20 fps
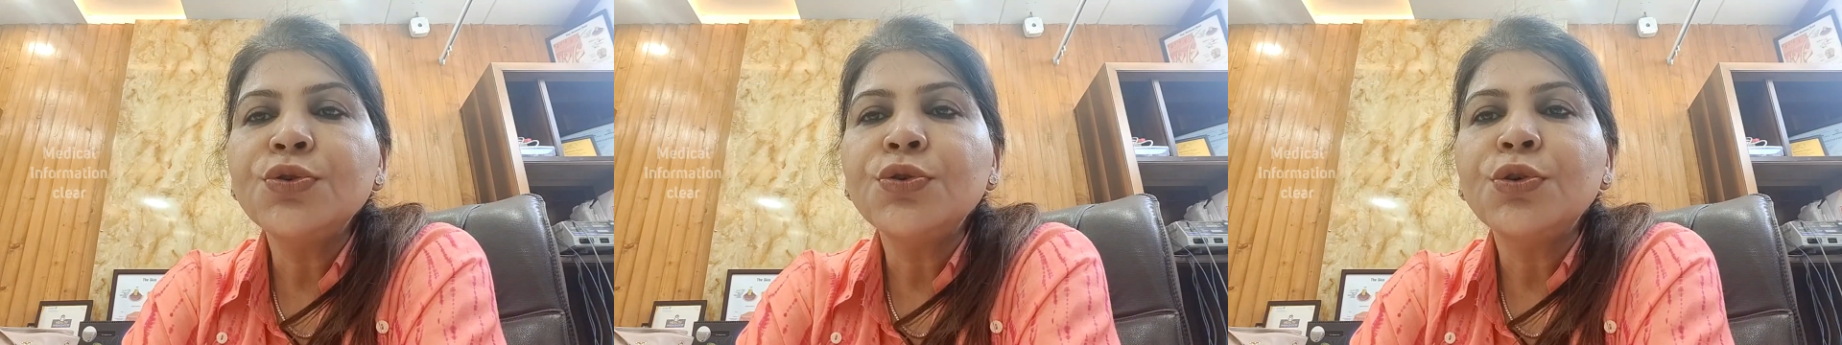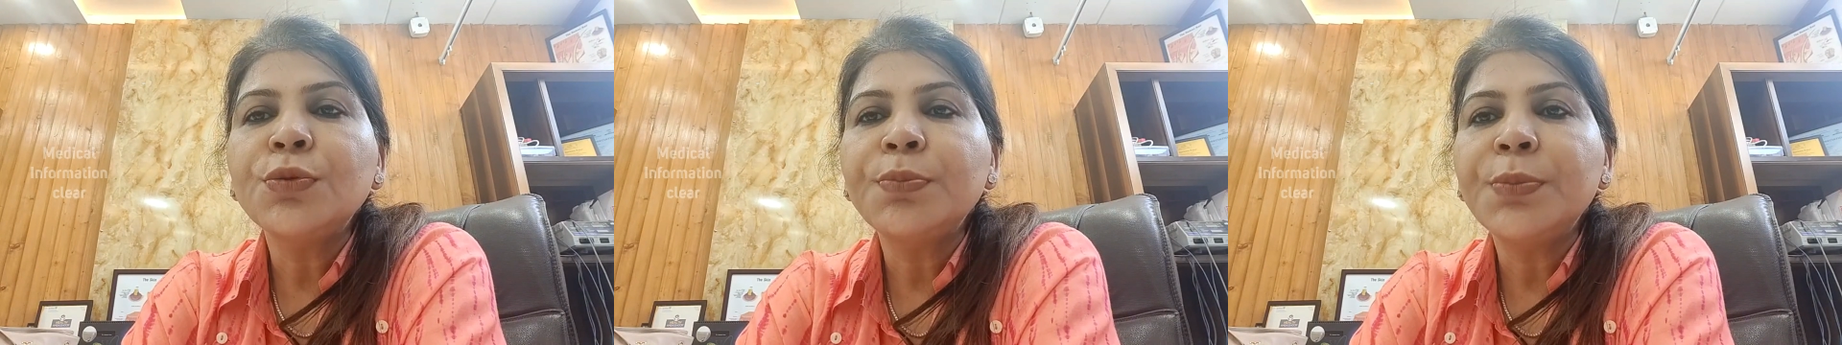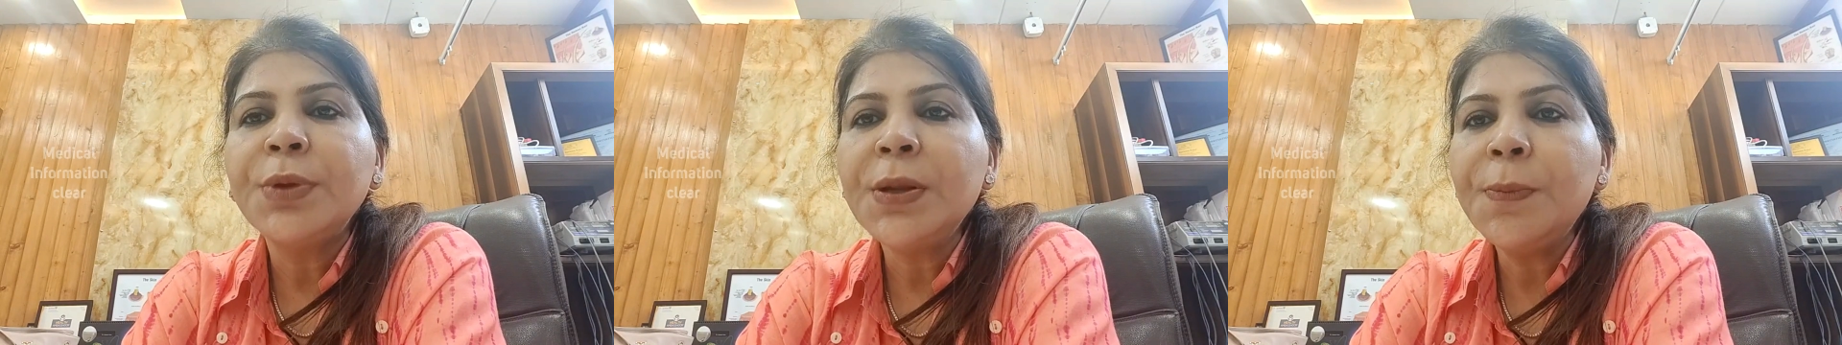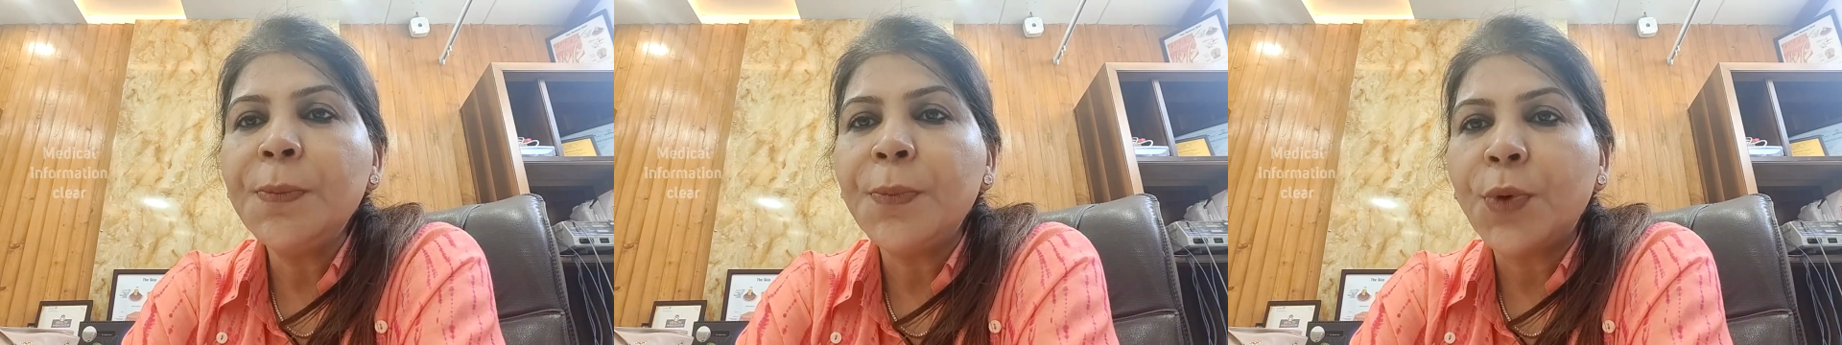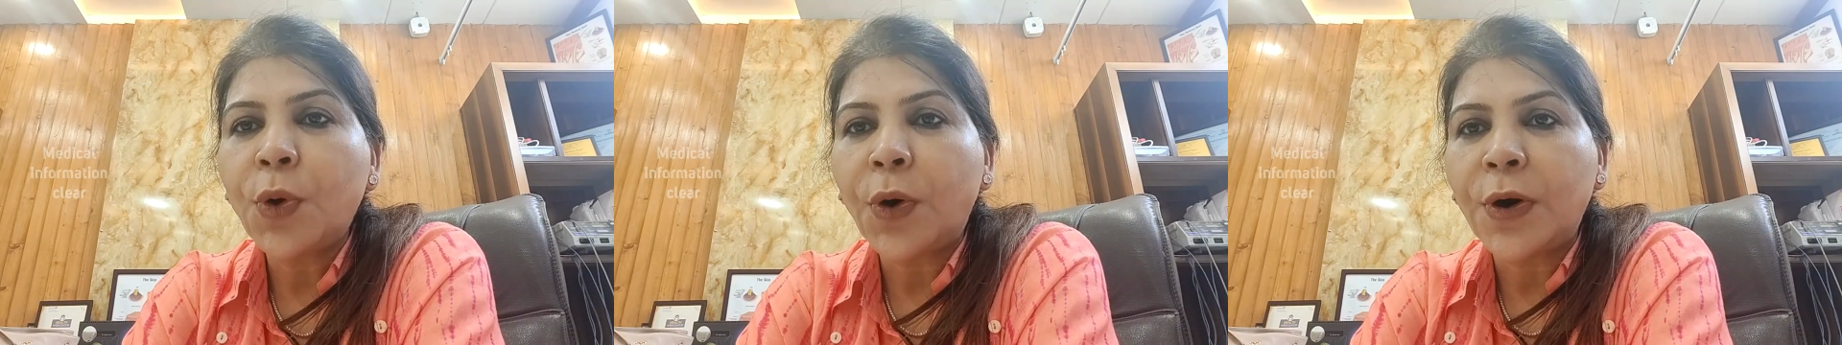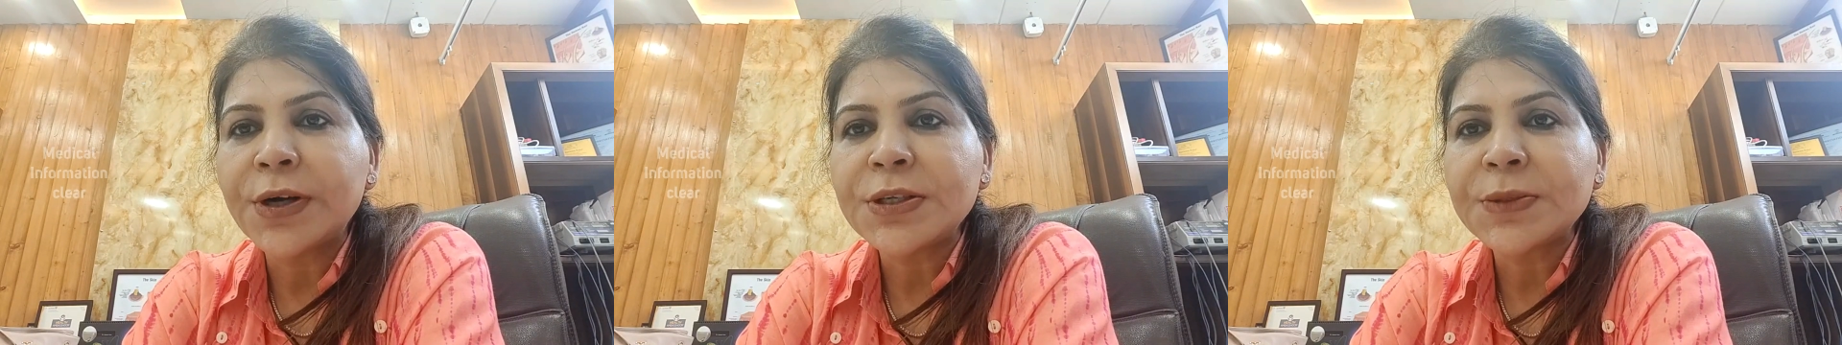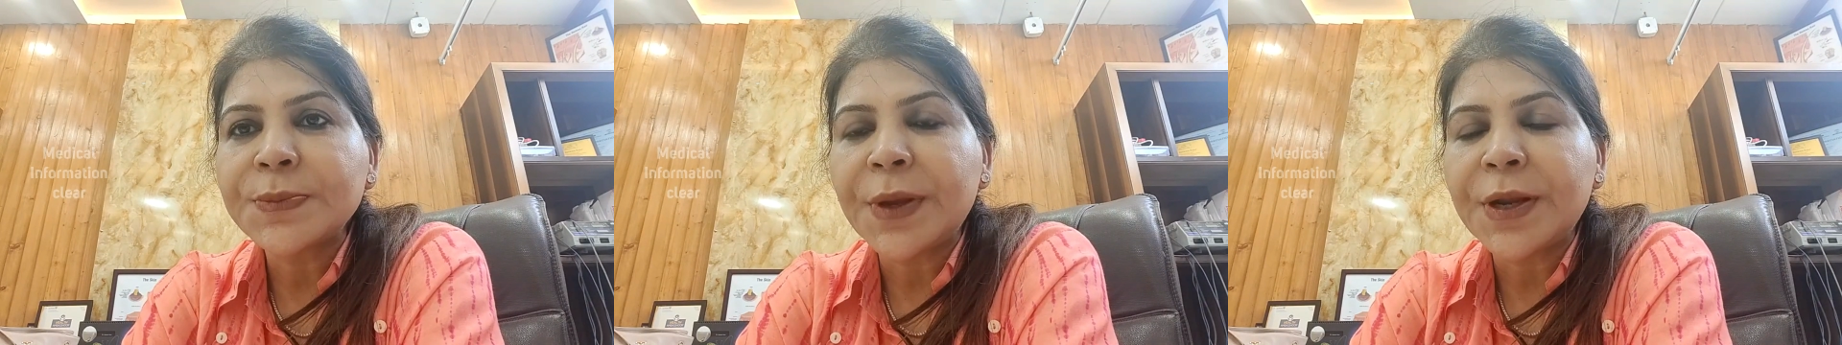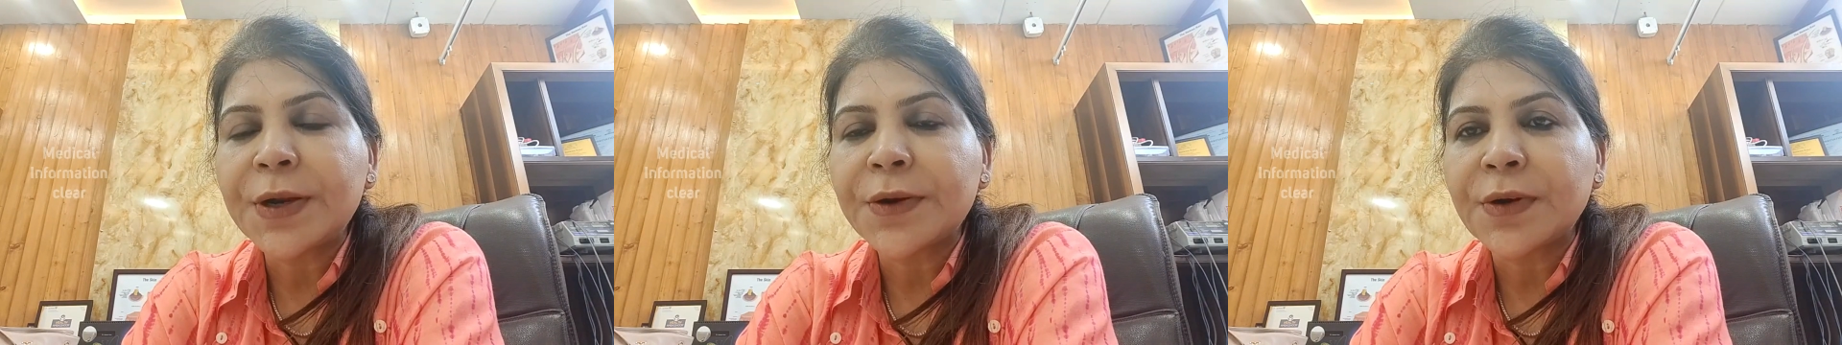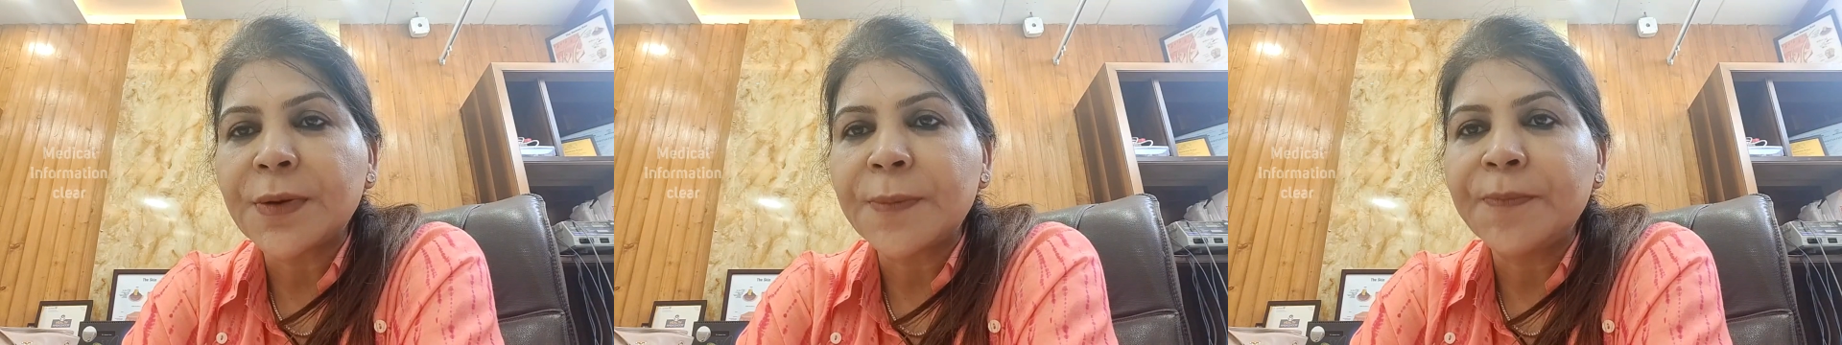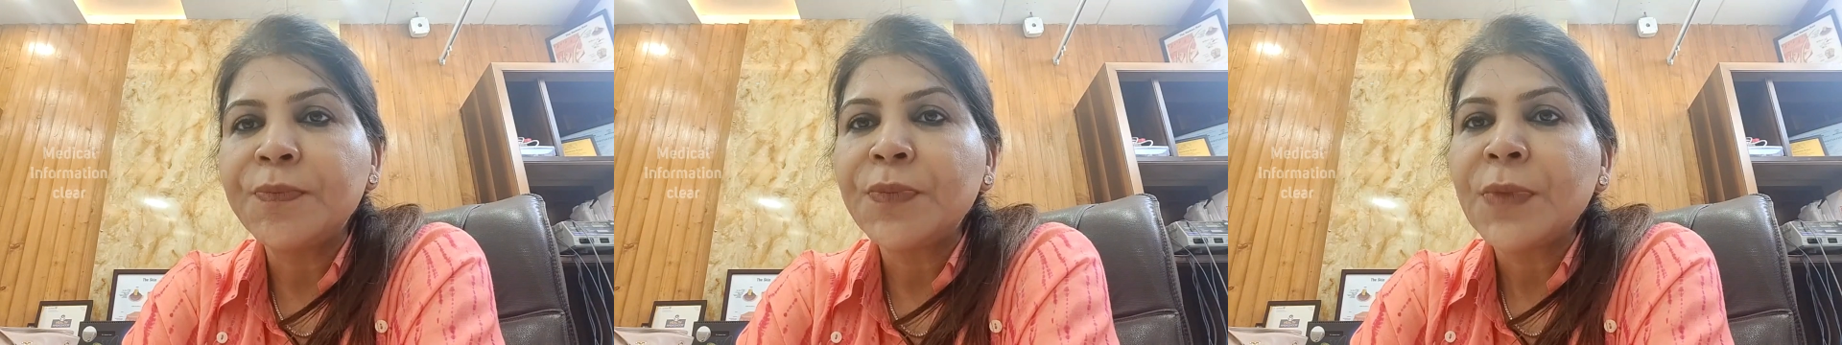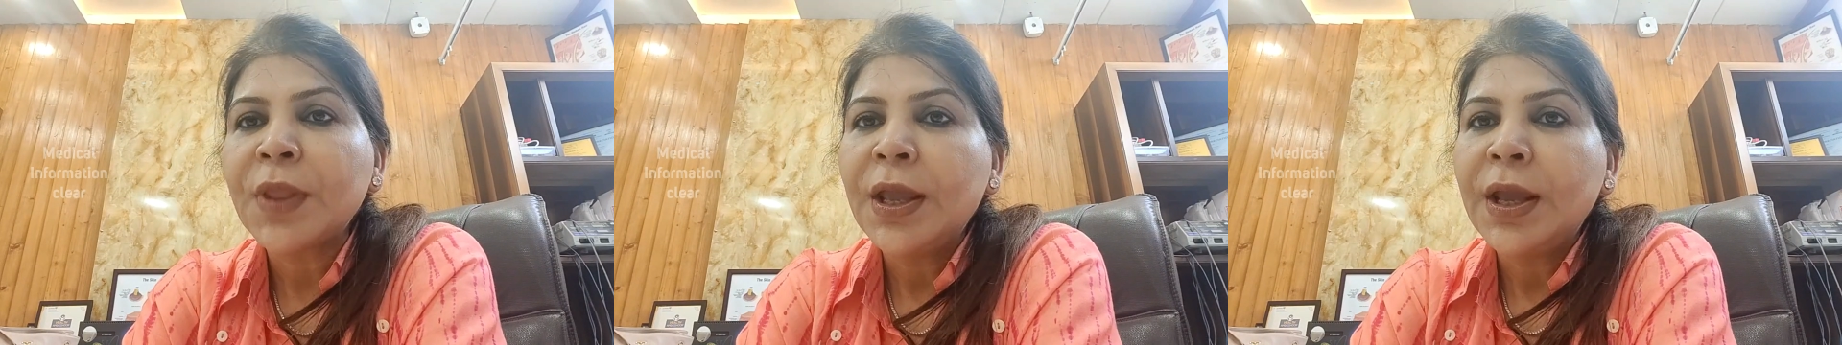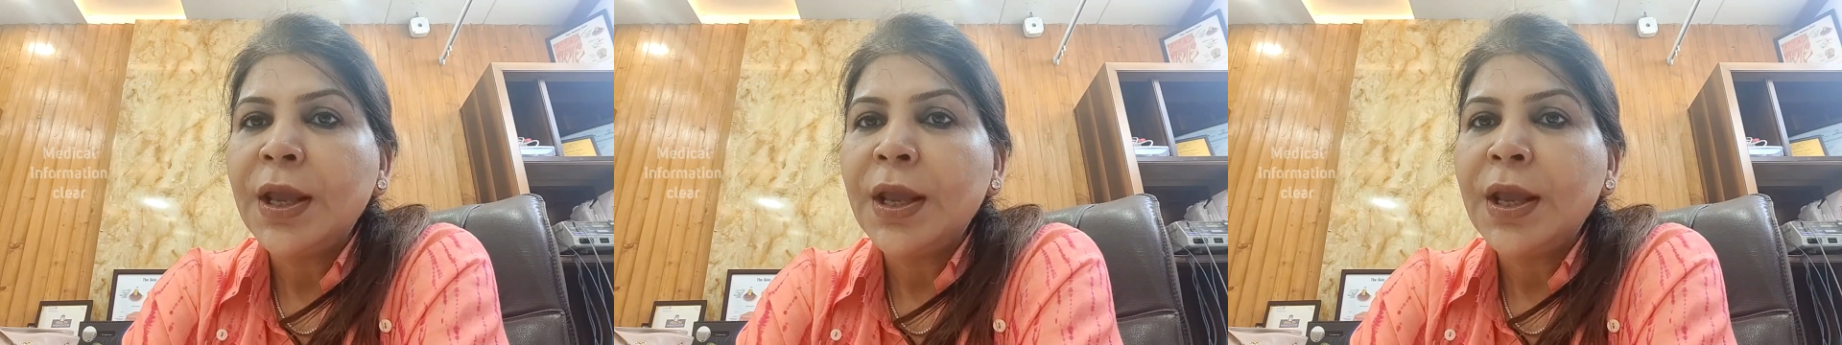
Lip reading: should be broad spectrum.